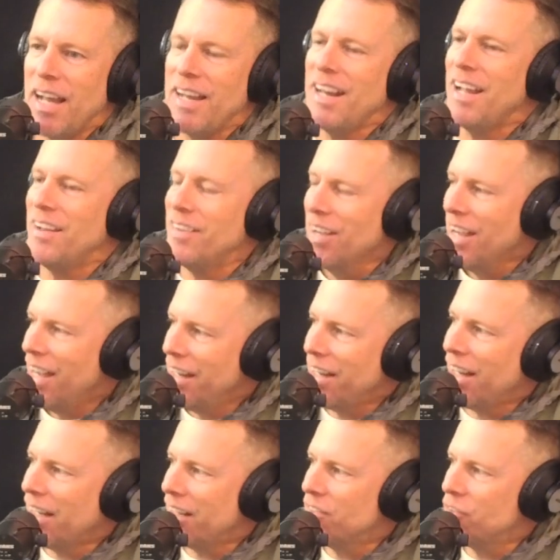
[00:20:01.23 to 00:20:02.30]
and I
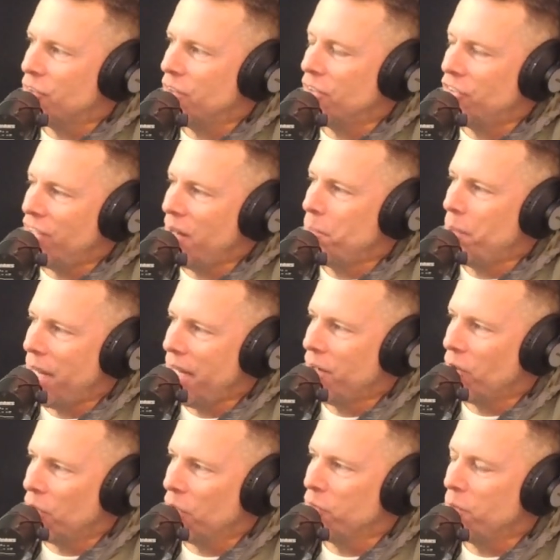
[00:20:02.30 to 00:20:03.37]
got champagne
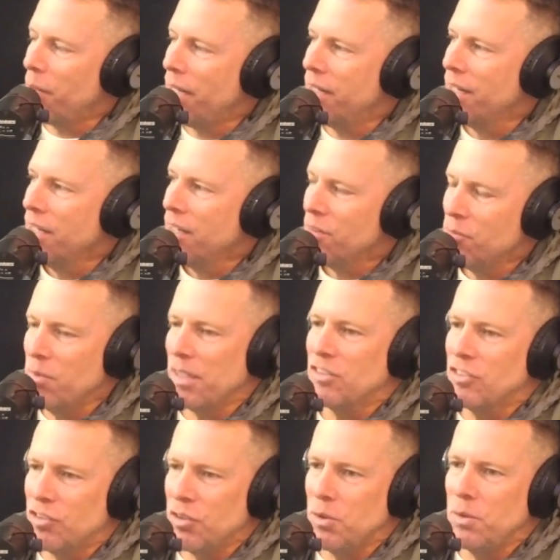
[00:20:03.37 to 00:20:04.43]
all over my my
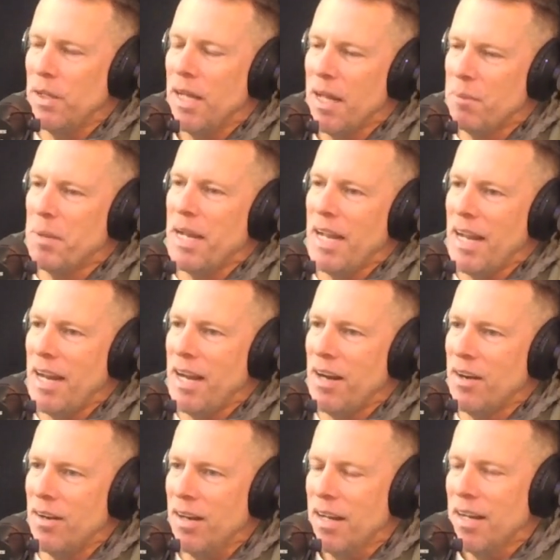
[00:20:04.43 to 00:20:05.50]
suit and my
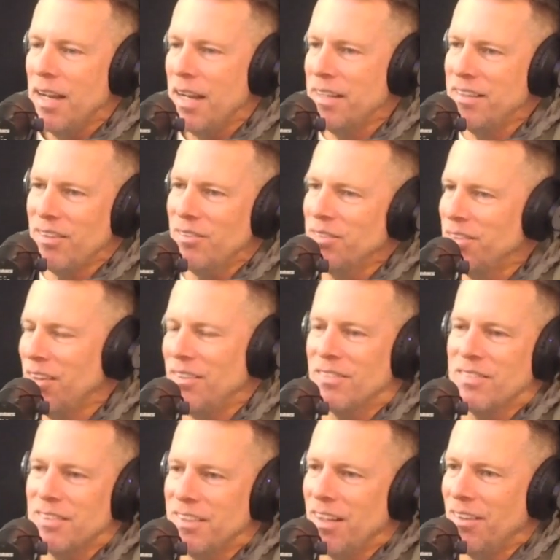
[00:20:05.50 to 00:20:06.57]
hair. Don't.
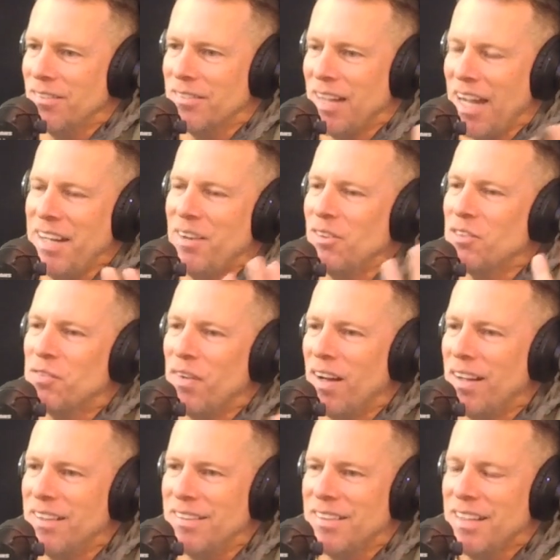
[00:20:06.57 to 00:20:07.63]
I know it's
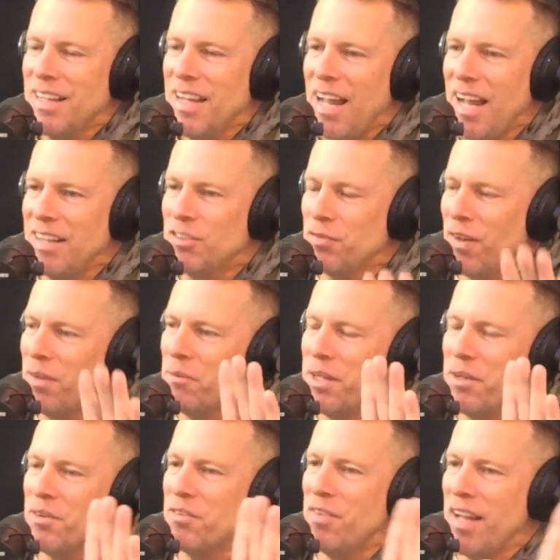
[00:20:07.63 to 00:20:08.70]
fun. It's fun when
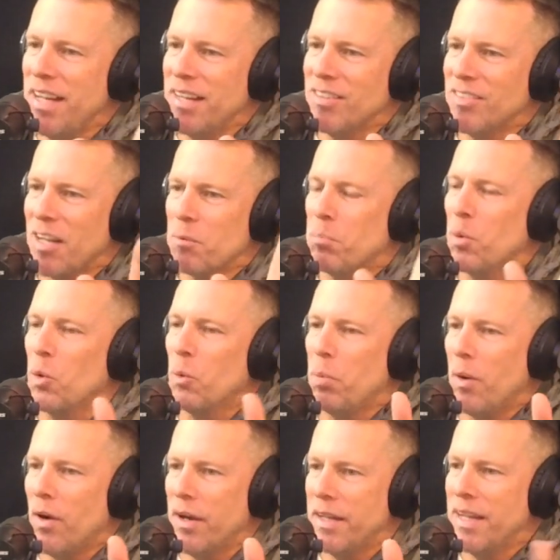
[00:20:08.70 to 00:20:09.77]
you're in Vegas at a pool
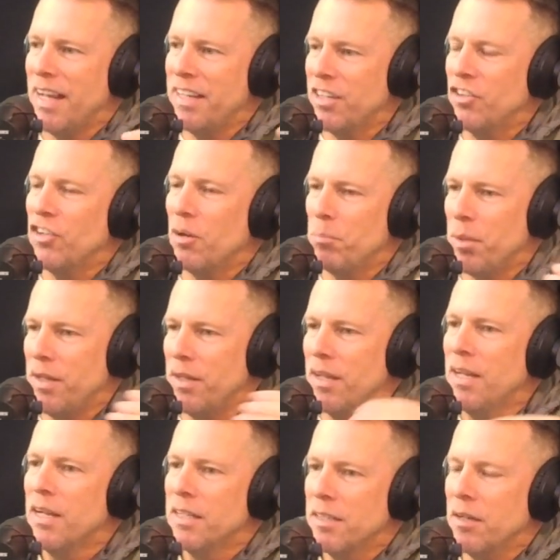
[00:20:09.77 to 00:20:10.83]
party and you can jump in
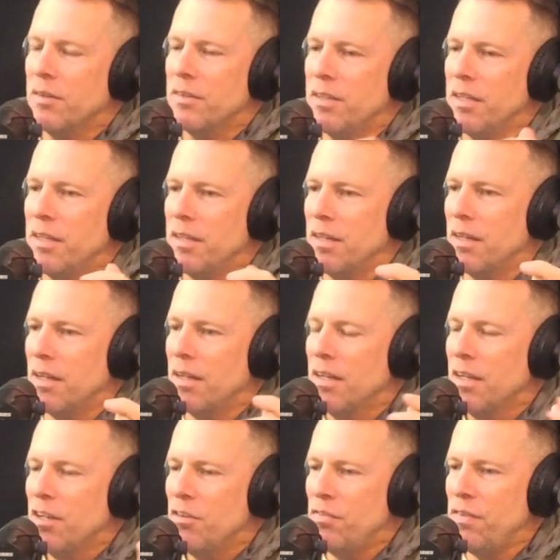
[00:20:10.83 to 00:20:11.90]
the
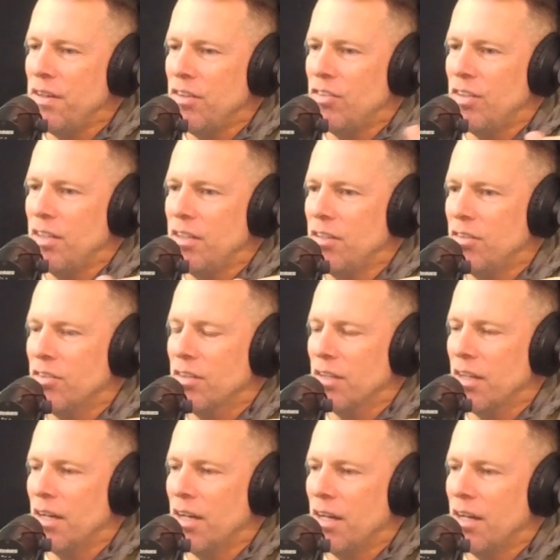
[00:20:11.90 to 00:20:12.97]
feces,
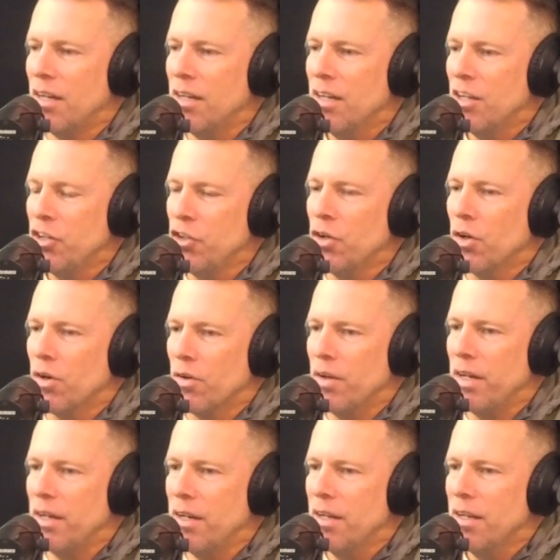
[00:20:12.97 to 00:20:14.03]

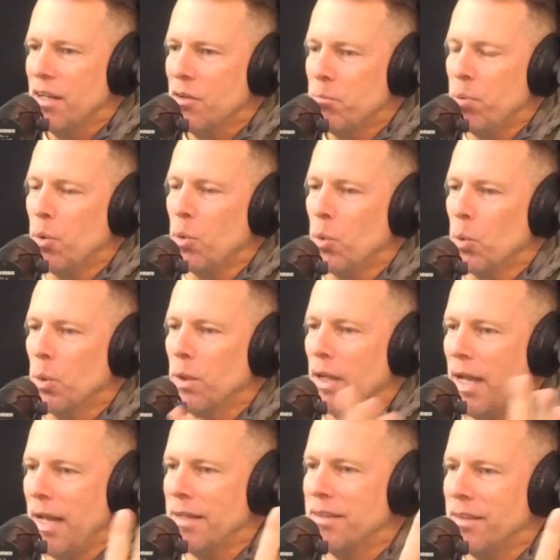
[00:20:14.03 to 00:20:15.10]
urine pool
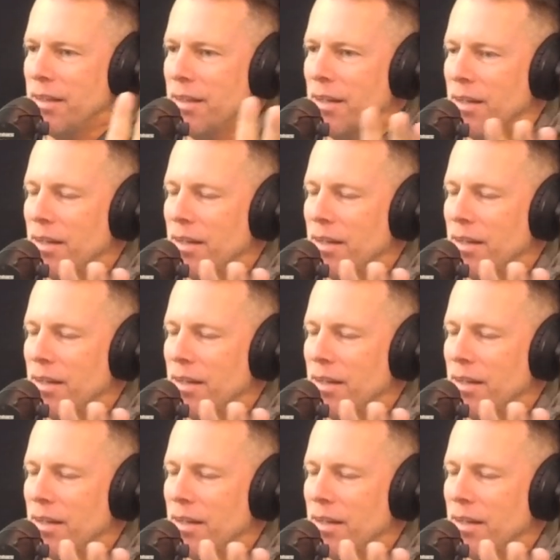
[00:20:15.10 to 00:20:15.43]
at the